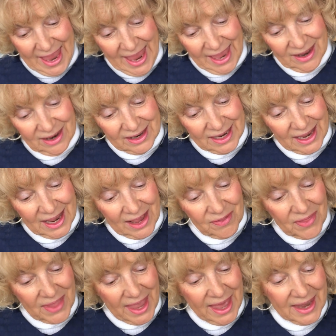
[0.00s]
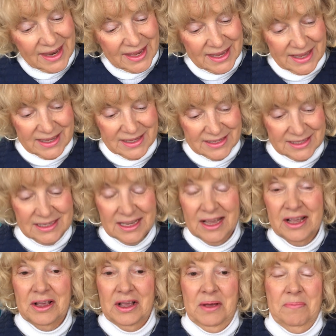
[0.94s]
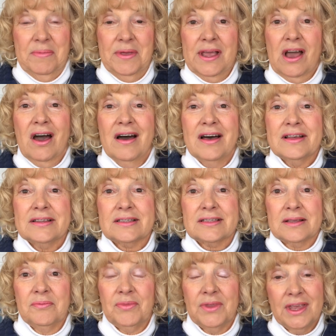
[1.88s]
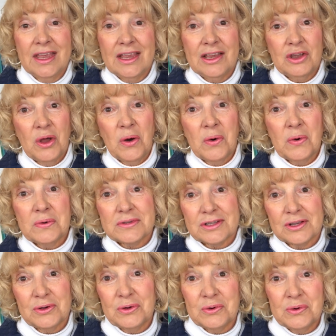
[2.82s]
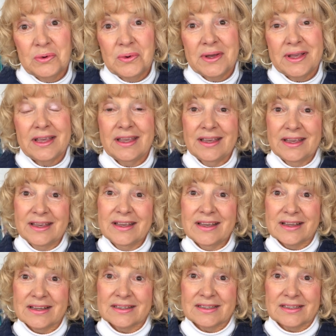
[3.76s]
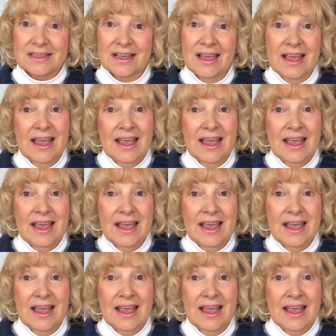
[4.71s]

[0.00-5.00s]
And that is because he knows who he is,